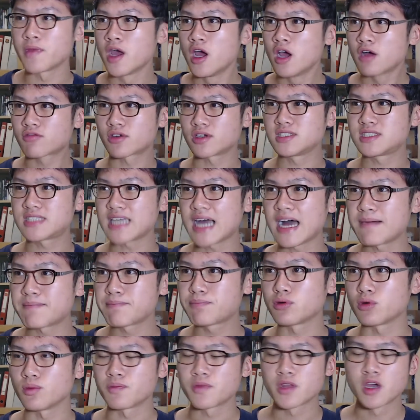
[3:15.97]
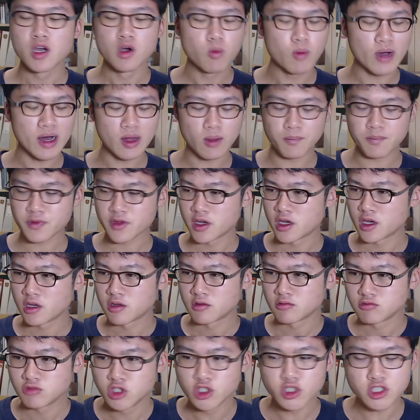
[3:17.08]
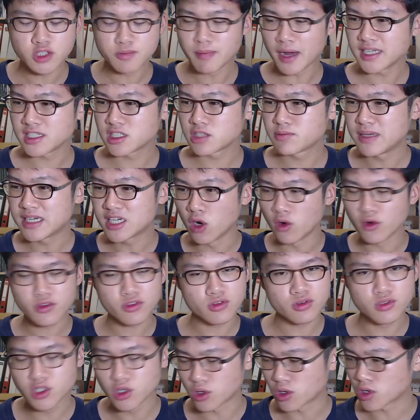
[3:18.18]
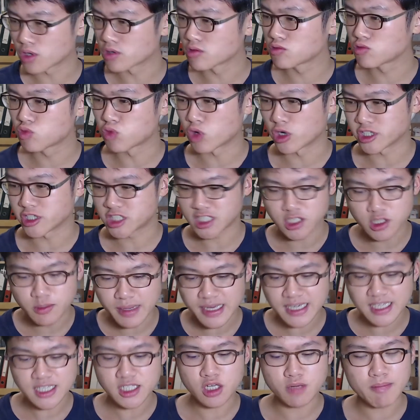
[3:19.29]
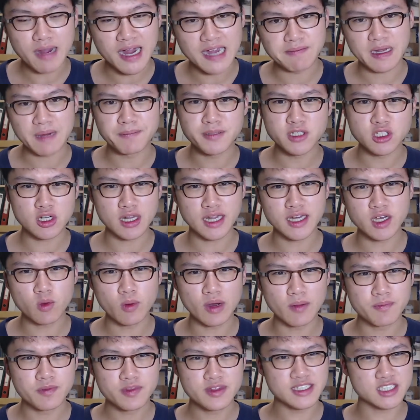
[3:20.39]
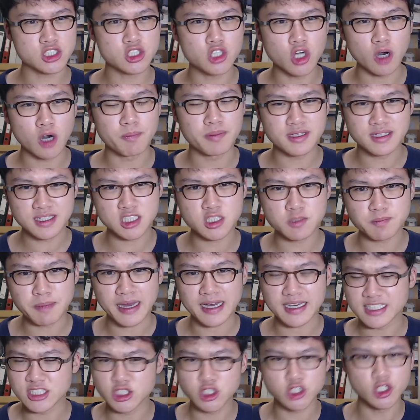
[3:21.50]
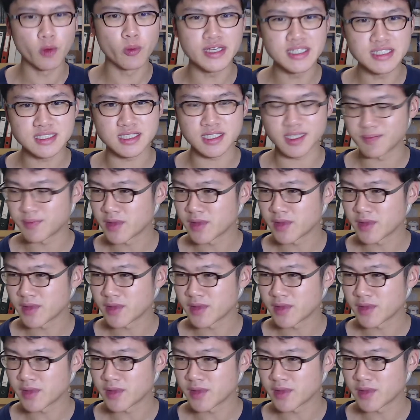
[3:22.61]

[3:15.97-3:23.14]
For example, well, you might be going through your worksheet, you're making your mind map, and you're like, well, this topic, this spec is so easy.